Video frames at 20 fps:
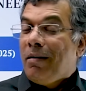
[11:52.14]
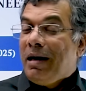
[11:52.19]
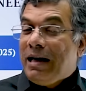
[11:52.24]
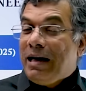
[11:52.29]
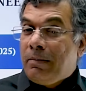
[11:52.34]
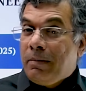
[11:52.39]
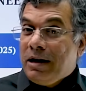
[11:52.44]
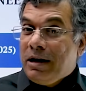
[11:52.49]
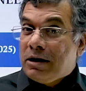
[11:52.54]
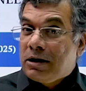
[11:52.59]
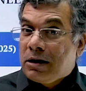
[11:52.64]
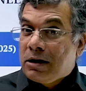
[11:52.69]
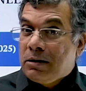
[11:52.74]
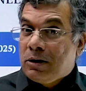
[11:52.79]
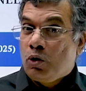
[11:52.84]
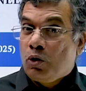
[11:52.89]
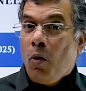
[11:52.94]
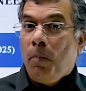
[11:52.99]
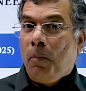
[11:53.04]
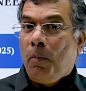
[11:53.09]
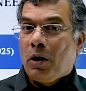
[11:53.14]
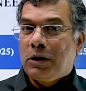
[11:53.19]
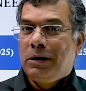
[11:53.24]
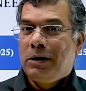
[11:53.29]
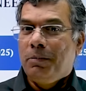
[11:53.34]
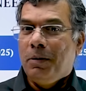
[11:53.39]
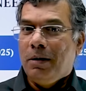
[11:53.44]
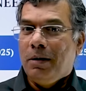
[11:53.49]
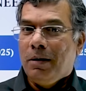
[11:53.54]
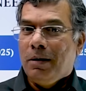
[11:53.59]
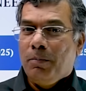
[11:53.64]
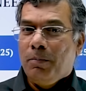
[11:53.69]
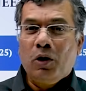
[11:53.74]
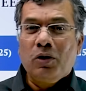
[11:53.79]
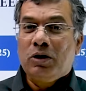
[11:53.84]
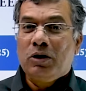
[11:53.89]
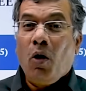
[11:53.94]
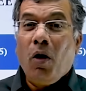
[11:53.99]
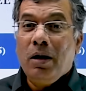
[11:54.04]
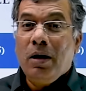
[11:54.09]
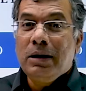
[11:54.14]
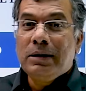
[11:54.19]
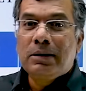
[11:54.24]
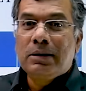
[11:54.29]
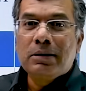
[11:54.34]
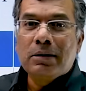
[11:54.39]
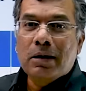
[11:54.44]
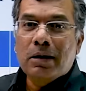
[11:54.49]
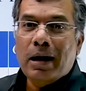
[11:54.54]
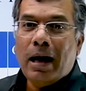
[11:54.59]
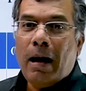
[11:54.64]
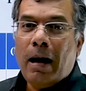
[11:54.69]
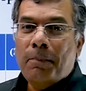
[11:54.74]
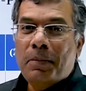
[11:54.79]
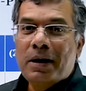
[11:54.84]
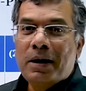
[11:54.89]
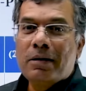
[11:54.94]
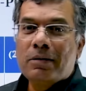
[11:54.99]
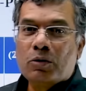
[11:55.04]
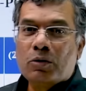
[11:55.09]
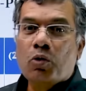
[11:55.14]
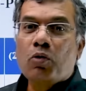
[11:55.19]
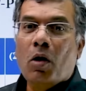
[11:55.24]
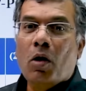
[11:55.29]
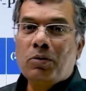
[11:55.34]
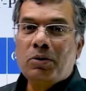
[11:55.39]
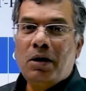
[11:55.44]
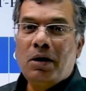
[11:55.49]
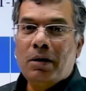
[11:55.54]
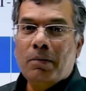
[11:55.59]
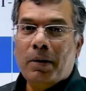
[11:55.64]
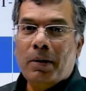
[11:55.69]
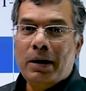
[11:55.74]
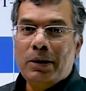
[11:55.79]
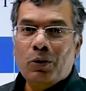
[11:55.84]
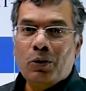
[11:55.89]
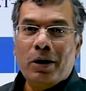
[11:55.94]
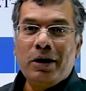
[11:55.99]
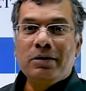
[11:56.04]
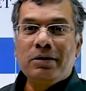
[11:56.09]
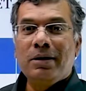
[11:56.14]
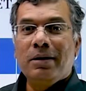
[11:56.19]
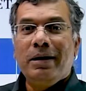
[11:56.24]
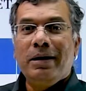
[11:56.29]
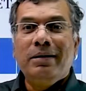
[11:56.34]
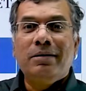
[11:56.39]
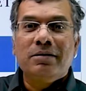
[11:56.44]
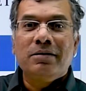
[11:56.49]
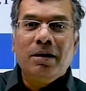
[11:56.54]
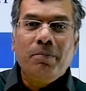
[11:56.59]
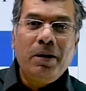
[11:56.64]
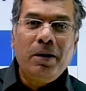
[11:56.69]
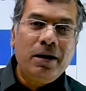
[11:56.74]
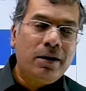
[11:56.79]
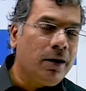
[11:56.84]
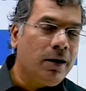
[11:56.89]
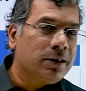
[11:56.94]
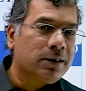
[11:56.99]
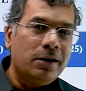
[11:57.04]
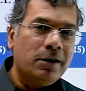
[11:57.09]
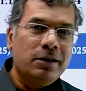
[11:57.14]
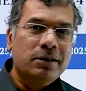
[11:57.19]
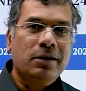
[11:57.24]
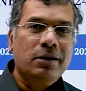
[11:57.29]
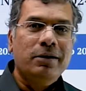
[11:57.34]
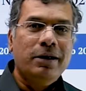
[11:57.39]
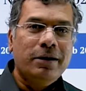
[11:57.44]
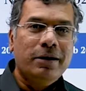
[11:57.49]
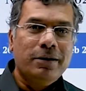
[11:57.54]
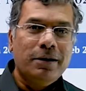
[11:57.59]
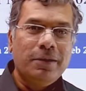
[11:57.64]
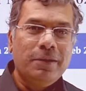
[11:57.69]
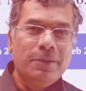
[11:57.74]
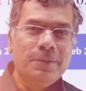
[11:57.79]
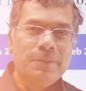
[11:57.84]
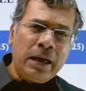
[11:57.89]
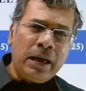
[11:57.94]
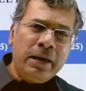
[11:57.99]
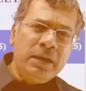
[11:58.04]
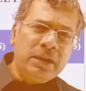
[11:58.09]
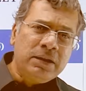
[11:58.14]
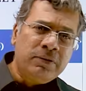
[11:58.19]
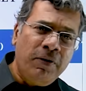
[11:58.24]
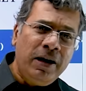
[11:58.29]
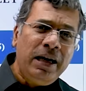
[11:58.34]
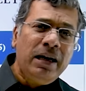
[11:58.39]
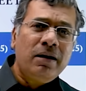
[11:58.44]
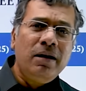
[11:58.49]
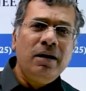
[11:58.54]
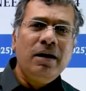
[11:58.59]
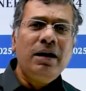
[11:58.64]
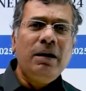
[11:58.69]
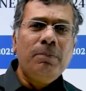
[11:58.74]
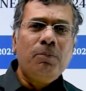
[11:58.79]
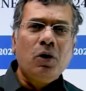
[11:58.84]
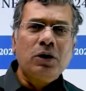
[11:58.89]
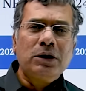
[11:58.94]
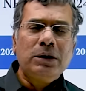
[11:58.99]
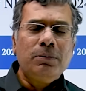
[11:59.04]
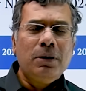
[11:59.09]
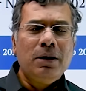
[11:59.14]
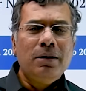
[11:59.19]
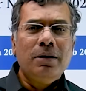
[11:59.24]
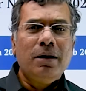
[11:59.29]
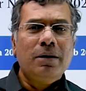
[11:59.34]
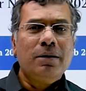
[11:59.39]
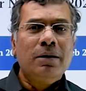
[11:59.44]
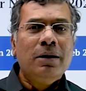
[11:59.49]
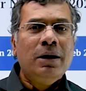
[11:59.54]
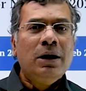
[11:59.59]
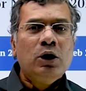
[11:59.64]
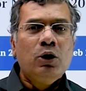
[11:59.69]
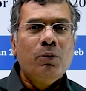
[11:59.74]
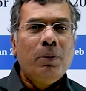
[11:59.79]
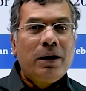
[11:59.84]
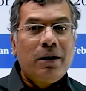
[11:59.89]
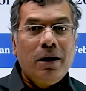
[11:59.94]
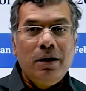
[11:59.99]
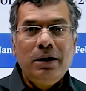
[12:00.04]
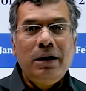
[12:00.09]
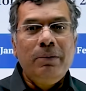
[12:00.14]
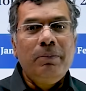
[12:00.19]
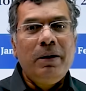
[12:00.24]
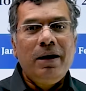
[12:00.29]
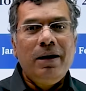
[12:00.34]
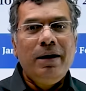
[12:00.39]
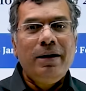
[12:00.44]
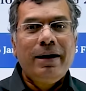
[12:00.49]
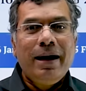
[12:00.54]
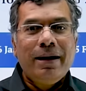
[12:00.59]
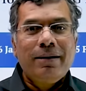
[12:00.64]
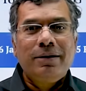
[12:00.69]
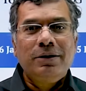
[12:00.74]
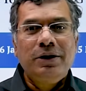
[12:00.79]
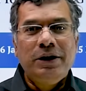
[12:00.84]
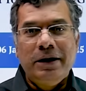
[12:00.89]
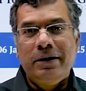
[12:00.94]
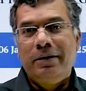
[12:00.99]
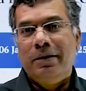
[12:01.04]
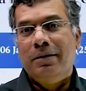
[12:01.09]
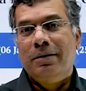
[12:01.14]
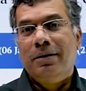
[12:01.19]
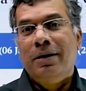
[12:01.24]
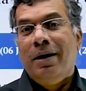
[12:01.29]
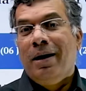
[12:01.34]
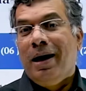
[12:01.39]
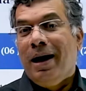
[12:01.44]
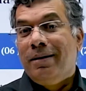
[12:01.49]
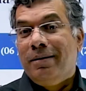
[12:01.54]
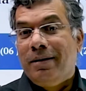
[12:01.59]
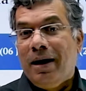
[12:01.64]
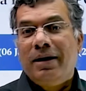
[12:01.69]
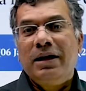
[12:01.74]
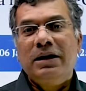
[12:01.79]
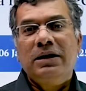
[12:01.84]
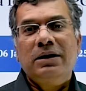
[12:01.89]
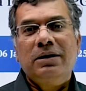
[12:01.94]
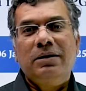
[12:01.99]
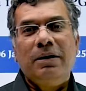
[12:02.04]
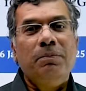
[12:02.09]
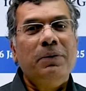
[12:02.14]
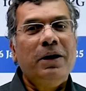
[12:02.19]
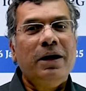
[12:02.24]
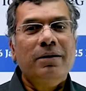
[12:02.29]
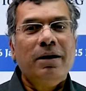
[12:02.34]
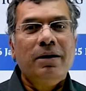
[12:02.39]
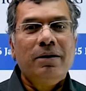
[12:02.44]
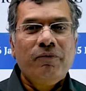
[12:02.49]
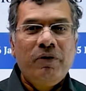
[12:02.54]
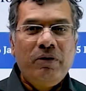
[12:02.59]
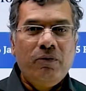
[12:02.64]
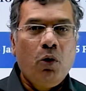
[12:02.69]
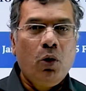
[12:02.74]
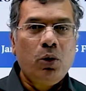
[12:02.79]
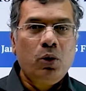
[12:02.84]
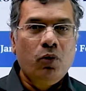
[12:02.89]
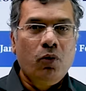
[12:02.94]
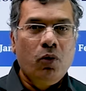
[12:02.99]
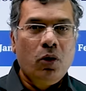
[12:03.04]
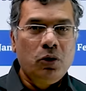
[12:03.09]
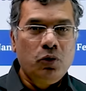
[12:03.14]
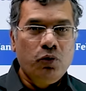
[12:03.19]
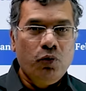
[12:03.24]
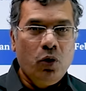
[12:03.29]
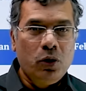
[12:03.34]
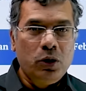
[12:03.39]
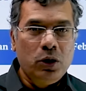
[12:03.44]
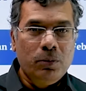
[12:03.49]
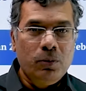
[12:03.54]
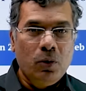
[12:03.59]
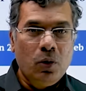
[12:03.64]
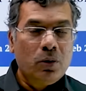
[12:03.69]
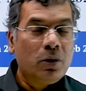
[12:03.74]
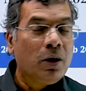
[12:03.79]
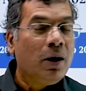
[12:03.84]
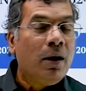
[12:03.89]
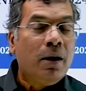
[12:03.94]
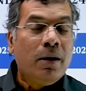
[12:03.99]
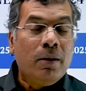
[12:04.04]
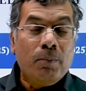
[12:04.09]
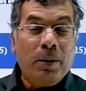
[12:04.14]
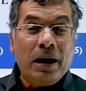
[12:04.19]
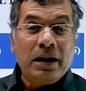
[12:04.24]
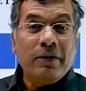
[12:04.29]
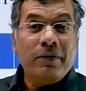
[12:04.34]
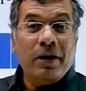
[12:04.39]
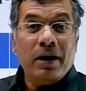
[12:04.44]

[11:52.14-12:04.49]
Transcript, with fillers: it's so possible because all is happening through counseling, mind you, and it's the interstate merit list that is created. It is very clearly possible that you might ultimately get cheated, and that is something that we want to warn, warn you about. By the